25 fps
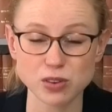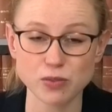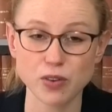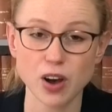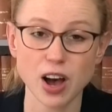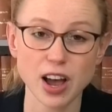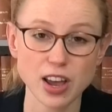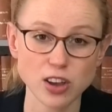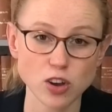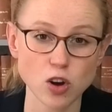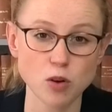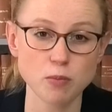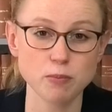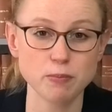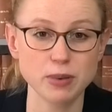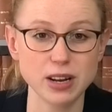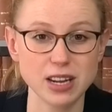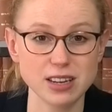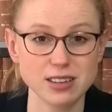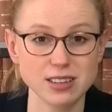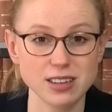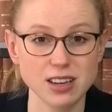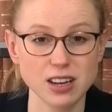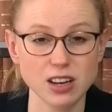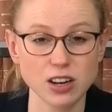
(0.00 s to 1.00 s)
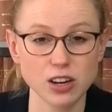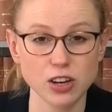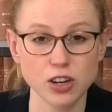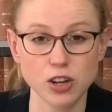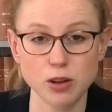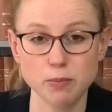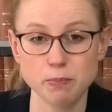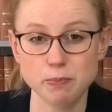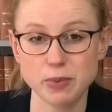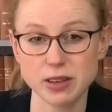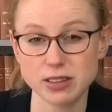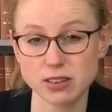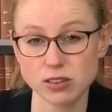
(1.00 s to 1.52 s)
of high culpability
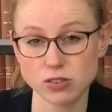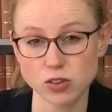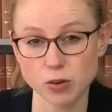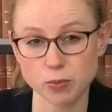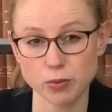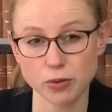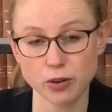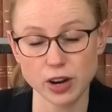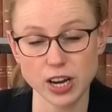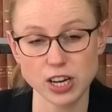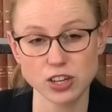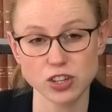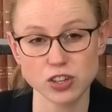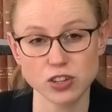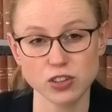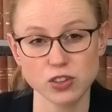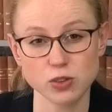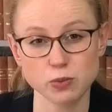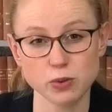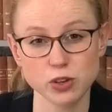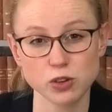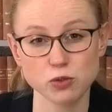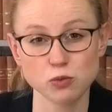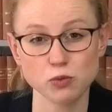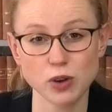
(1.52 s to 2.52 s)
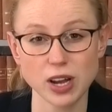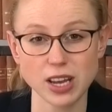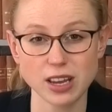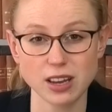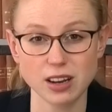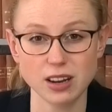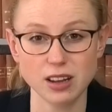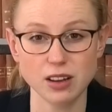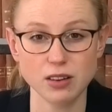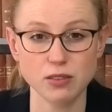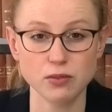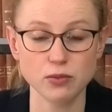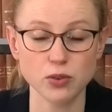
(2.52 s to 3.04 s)
include business operations which
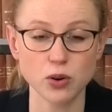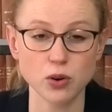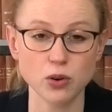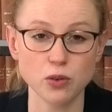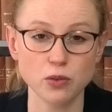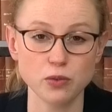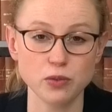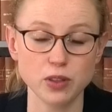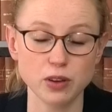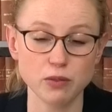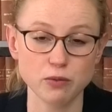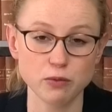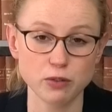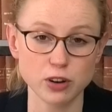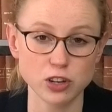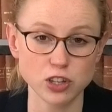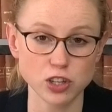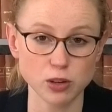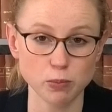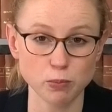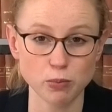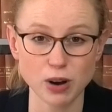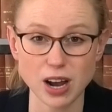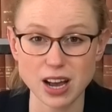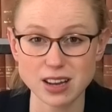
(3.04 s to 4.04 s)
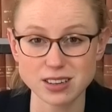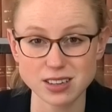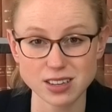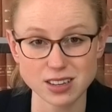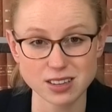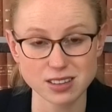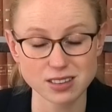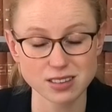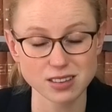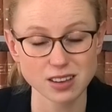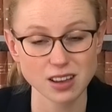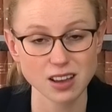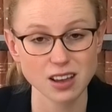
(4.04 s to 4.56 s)
regularly involve the infringing
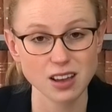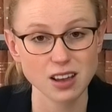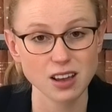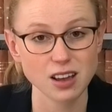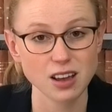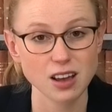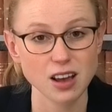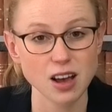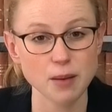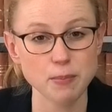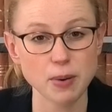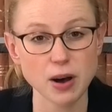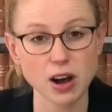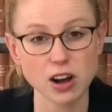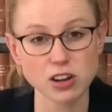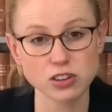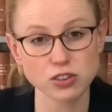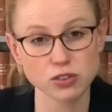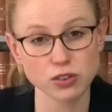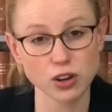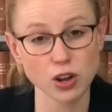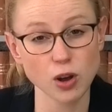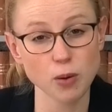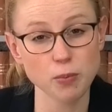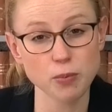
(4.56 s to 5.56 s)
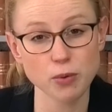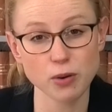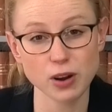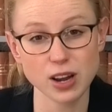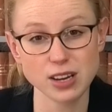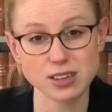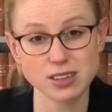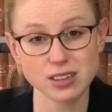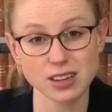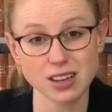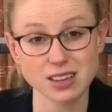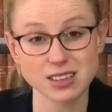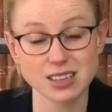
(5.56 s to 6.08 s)
practice, a party
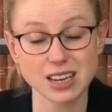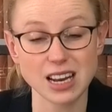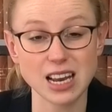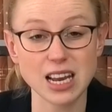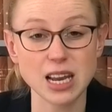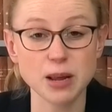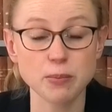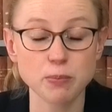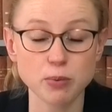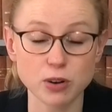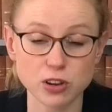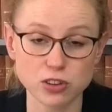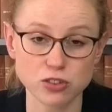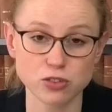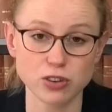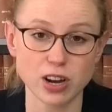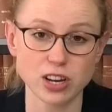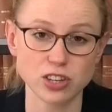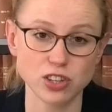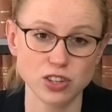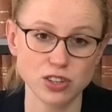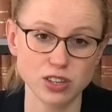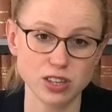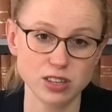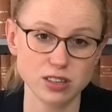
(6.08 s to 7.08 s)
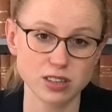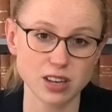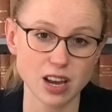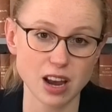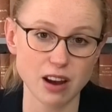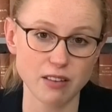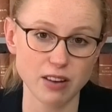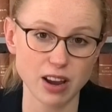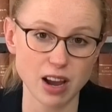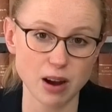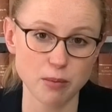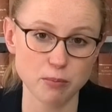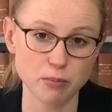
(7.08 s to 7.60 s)
operating a deliberate strategy to
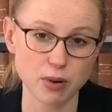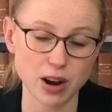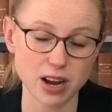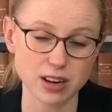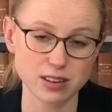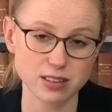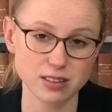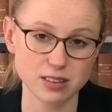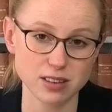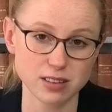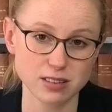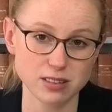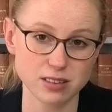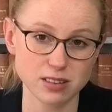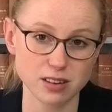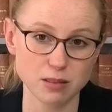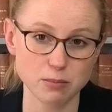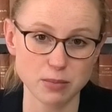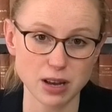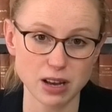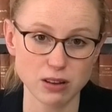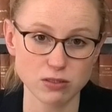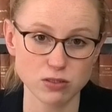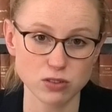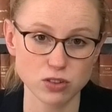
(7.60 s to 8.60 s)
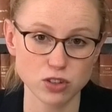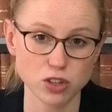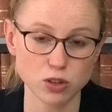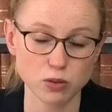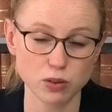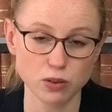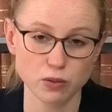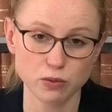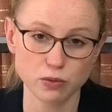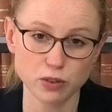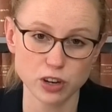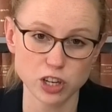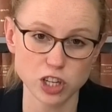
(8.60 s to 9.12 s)
carry out practices that amount to an
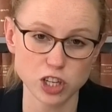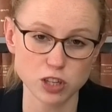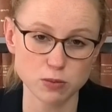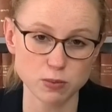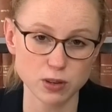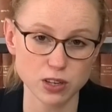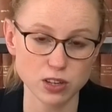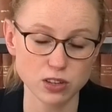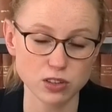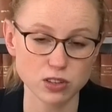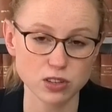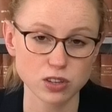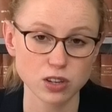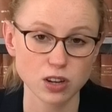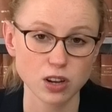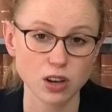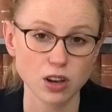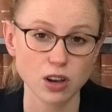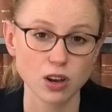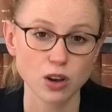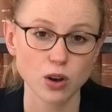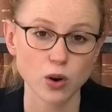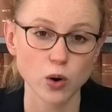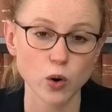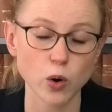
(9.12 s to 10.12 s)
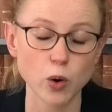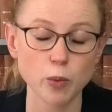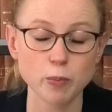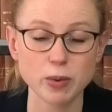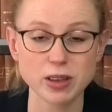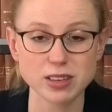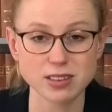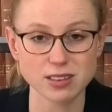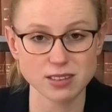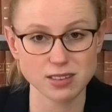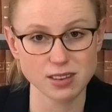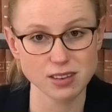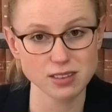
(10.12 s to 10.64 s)
infringement, or
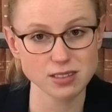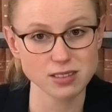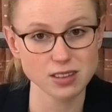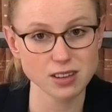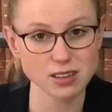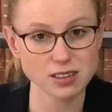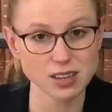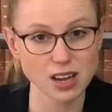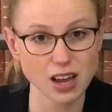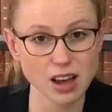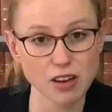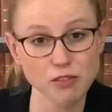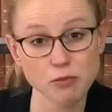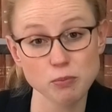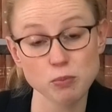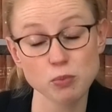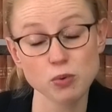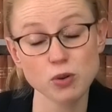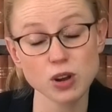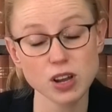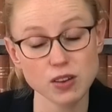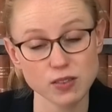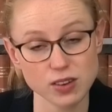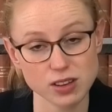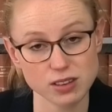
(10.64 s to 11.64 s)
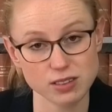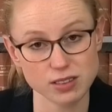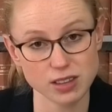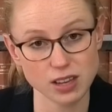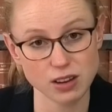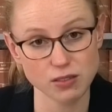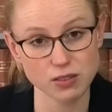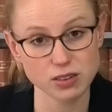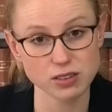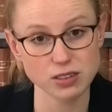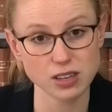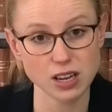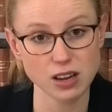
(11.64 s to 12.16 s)
businesses that have previously
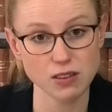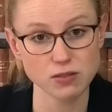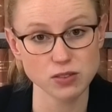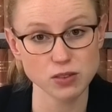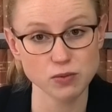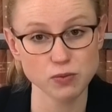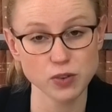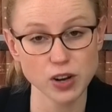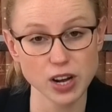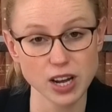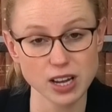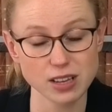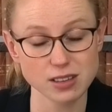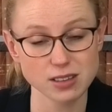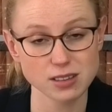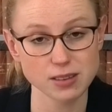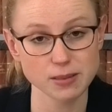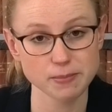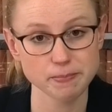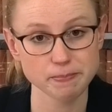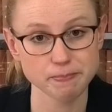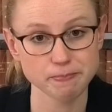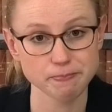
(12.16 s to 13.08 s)
received advice.